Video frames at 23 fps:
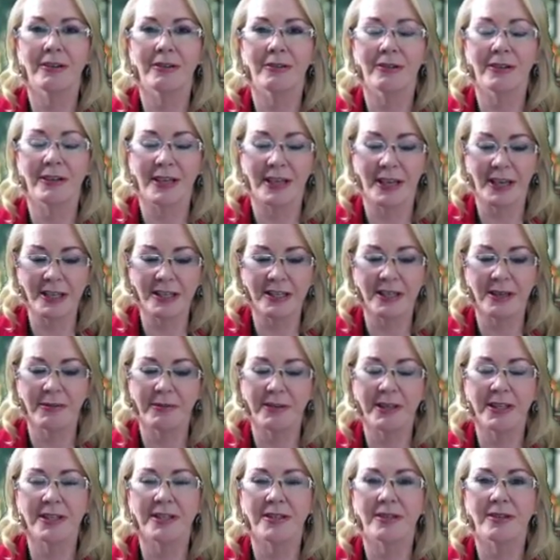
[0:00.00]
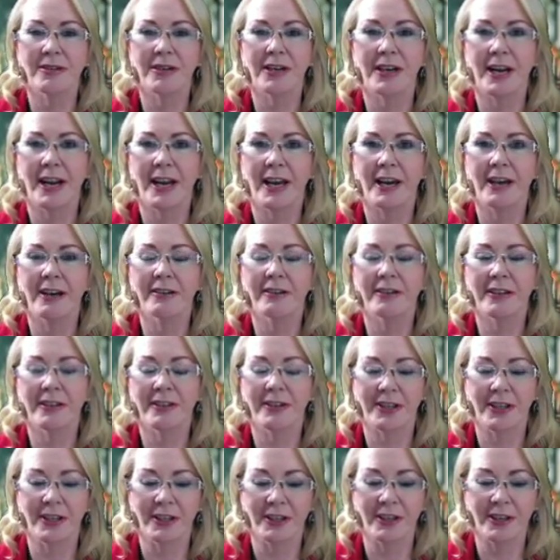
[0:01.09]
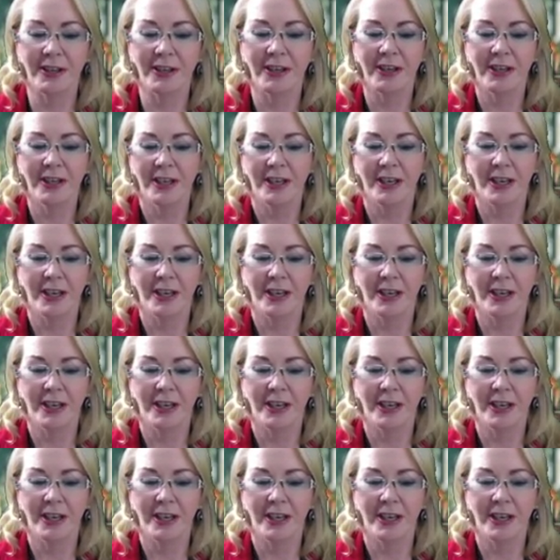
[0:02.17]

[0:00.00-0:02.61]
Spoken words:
or get something sorted out, then